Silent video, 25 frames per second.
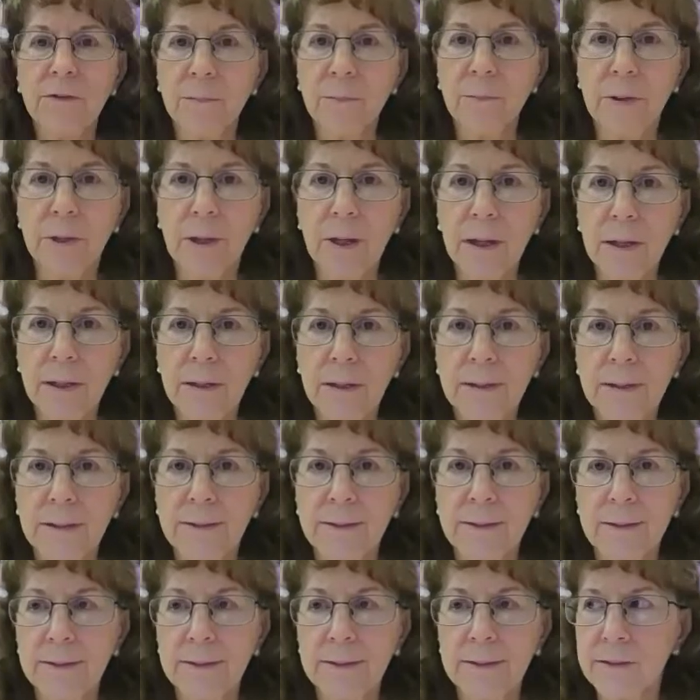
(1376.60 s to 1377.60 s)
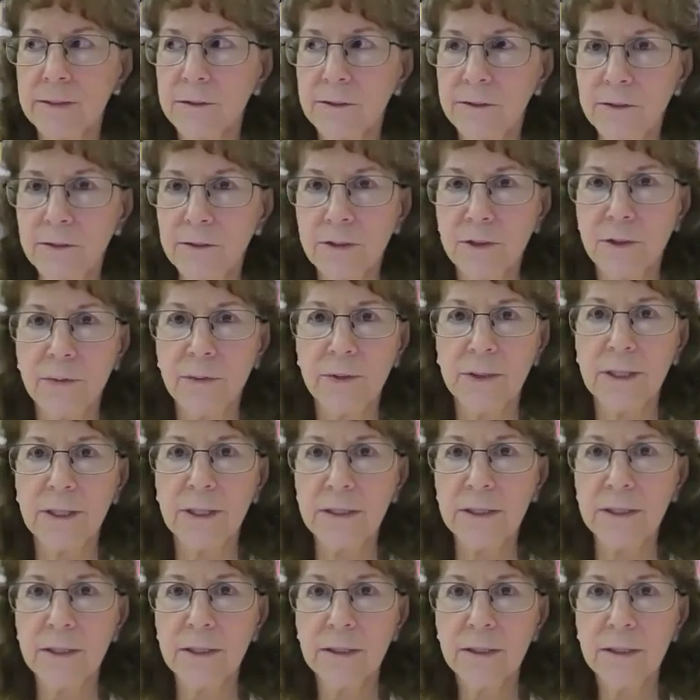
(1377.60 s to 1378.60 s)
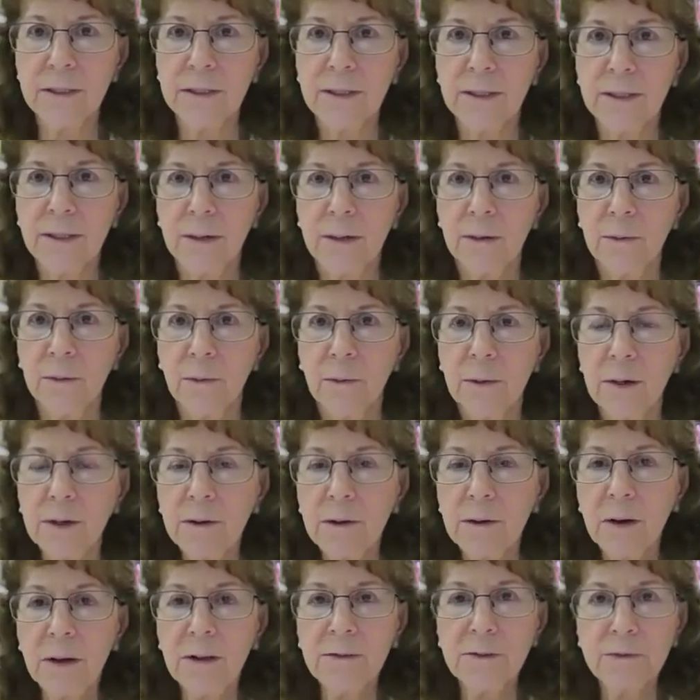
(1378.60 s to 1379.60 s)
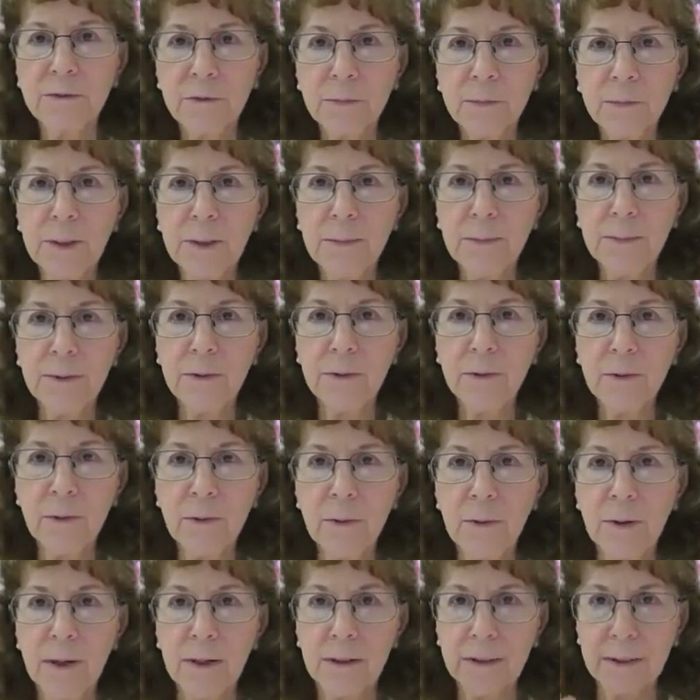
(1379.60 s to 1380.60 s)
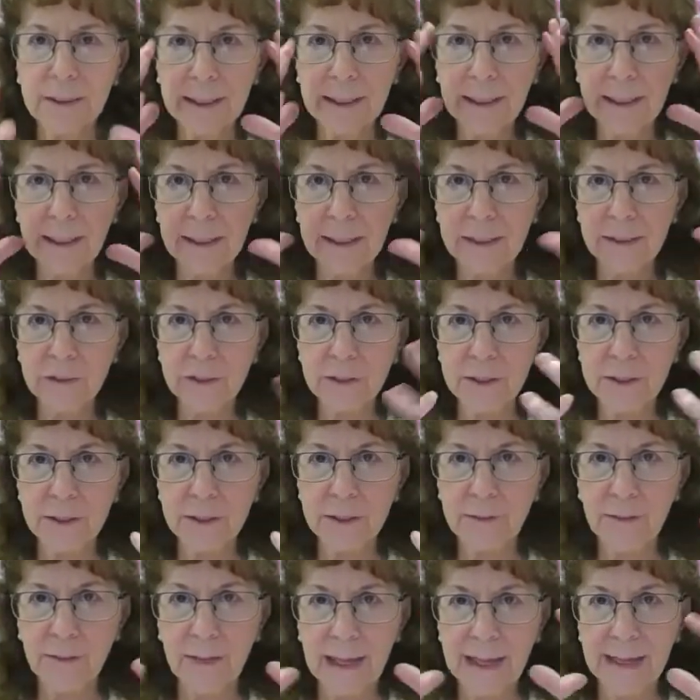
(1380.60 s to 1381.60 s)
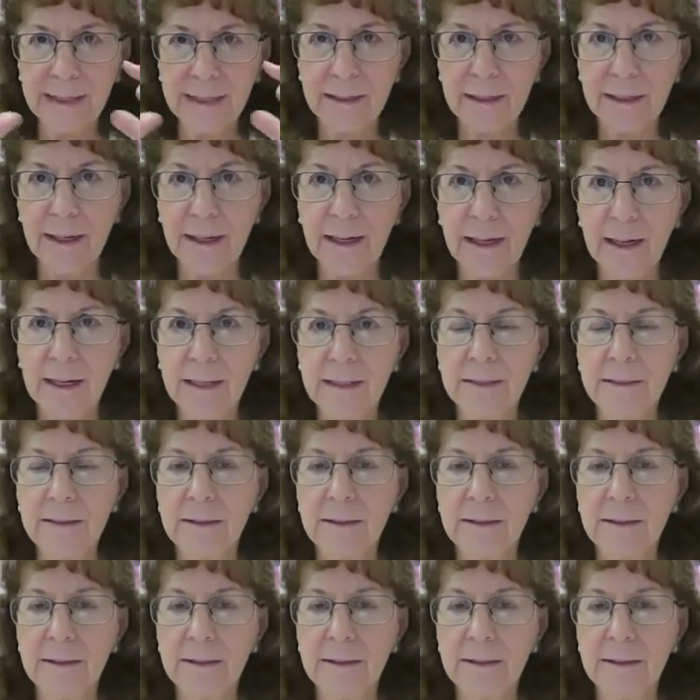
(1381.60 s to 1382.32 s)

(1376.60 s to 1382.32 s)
plug, kills the grid. What are all those people who are engaged in that kind